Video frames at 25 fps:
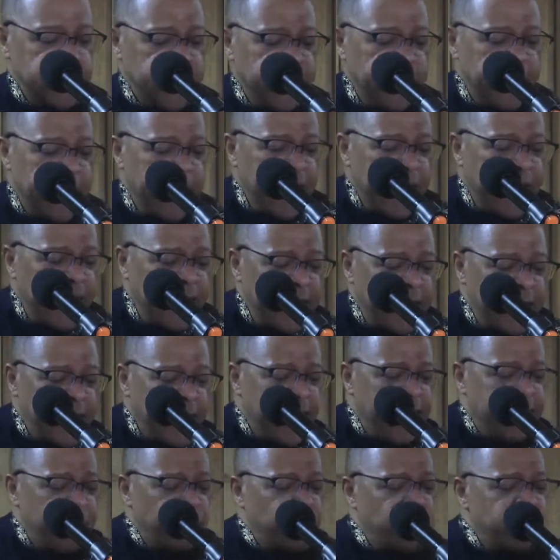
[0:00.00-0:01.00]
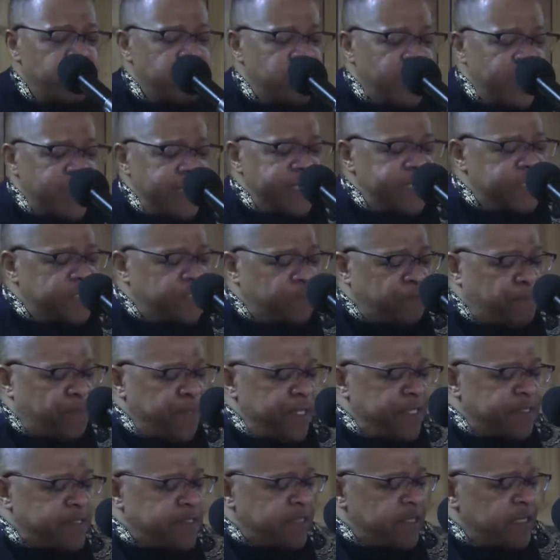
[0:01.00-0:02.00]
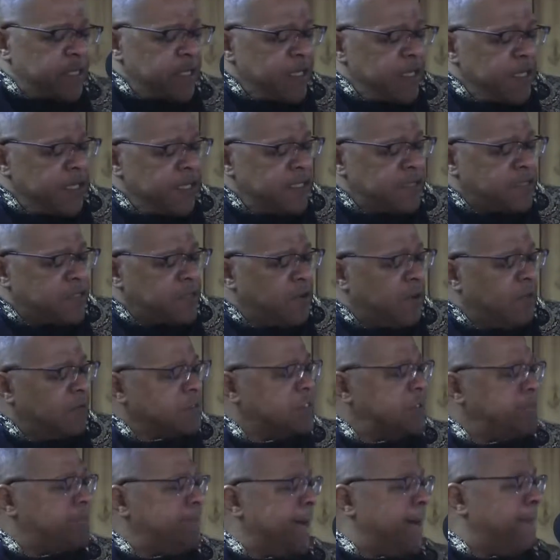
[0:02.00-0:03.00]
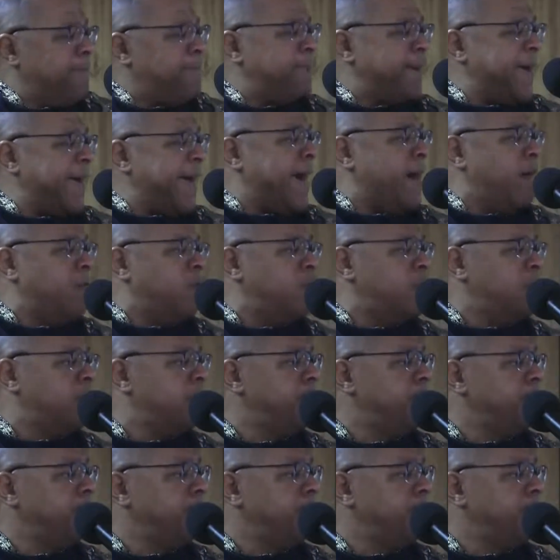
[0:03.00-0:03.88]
And, and, and when money speaks, it talks about power